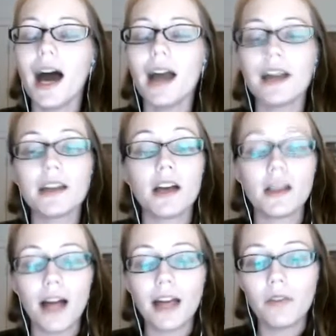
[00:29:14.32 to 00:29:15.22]
Because a
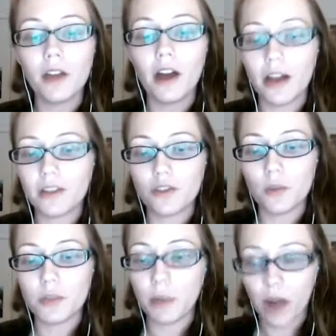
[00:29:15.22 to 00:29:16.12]
lot of the
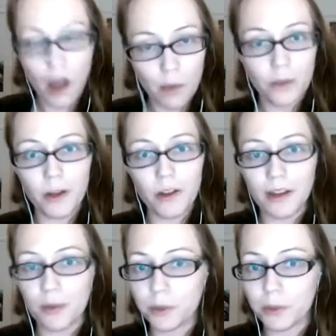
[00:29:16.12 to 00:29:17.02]
costumes that were up there
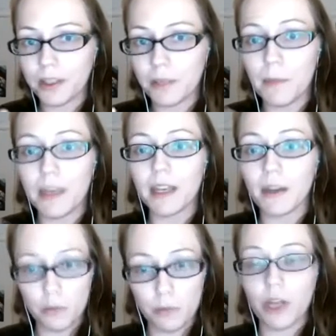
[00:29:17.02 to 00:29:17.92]
that really made an
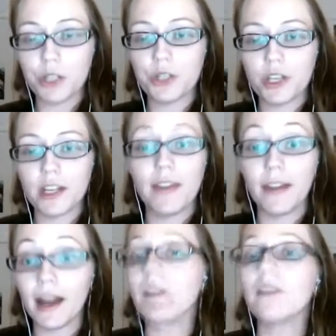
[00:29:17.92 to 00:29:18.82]
impression and that
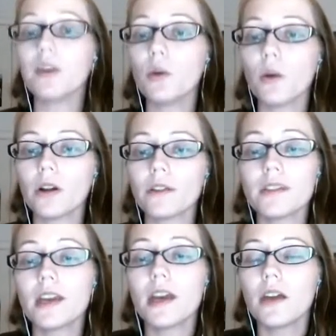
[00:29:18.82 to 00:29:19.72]
got the awards,
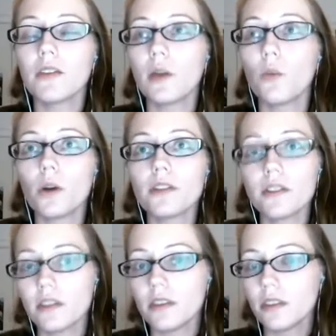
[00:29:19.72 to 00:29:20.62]
they weren't
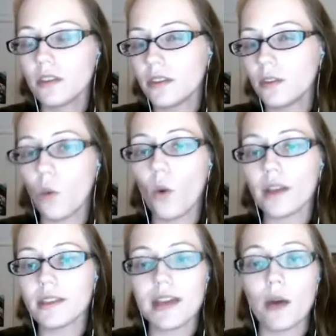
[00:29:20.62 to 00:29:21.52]
the
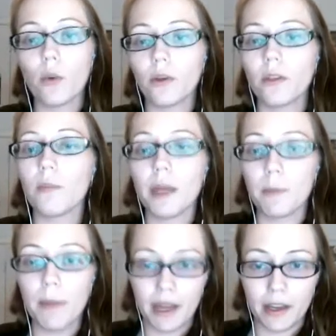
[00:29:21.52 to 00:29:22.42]
ones that were the big
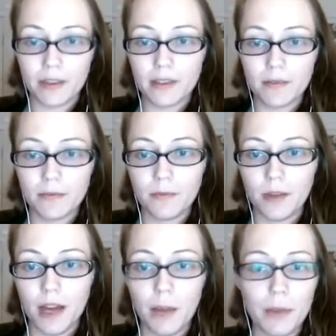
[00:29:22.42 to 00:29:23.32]
mechas.
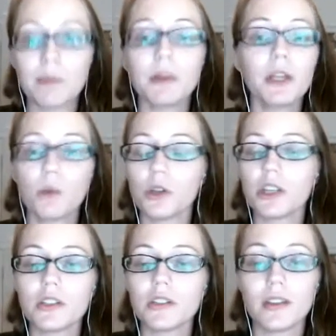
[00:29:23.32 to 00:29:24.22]
I mean, some of them were
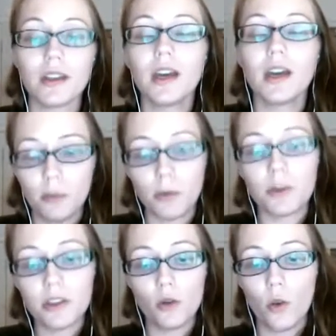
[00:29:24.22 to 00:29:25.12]
just, the
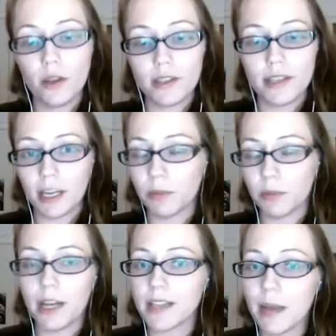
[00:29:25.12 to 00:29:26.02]
person who won second
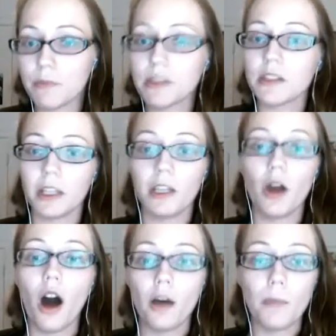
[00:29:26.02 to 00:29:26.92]
place, I'm still in
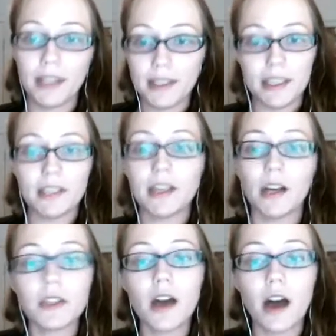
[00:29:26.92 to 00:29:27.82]
awe by the detail of
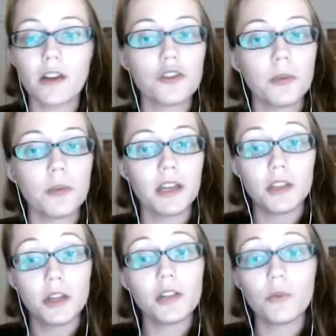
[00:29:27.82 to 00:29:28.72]
this costume, because you
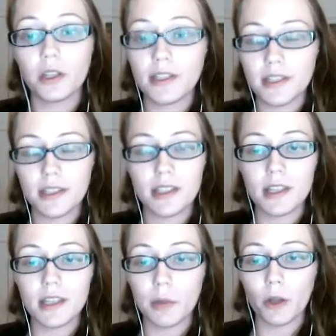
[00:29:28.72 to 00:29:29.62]
couldn't really see this
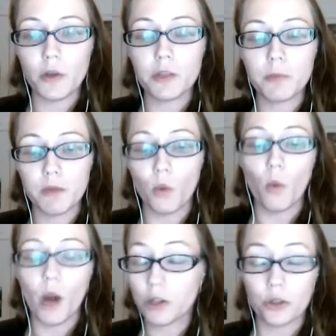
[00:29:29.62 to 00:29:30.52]
up close, but if you
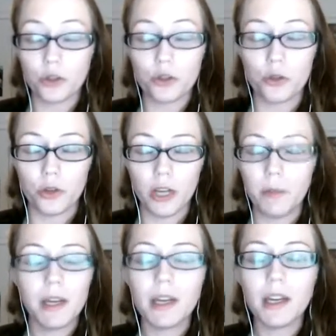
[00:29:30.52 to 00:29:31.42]
watch her stream,
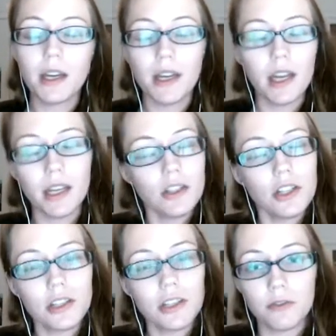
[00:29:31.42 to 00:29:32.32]
it's
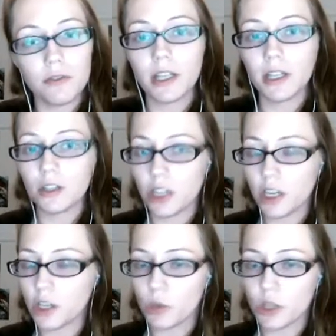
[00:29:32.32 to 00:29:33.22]
just like freaking
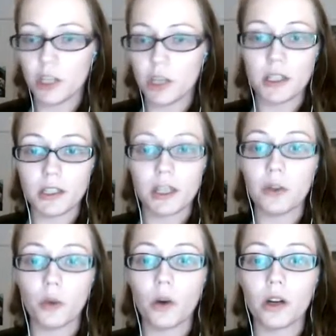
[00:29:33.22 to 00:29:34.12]
genius what she did with this
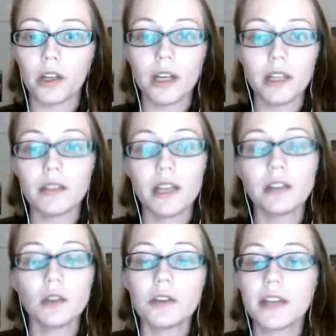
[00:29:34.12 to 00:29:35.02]
leather work. It
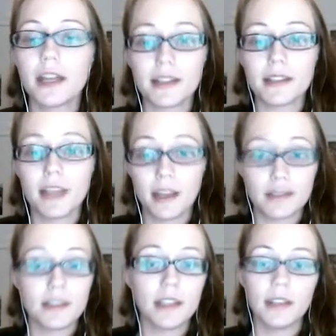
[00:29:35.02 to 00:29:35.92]
looks like a second
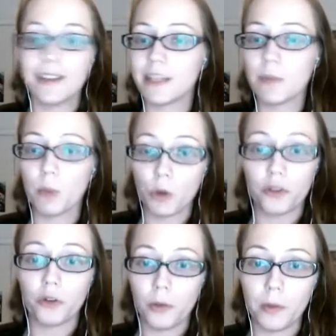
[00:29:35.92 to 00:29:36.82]
skin that's been molded
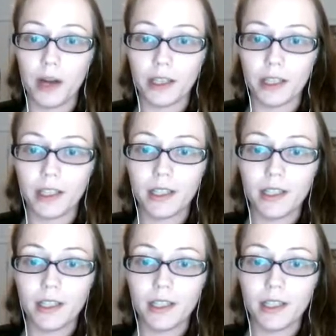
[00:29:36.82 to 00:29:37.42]
to her body.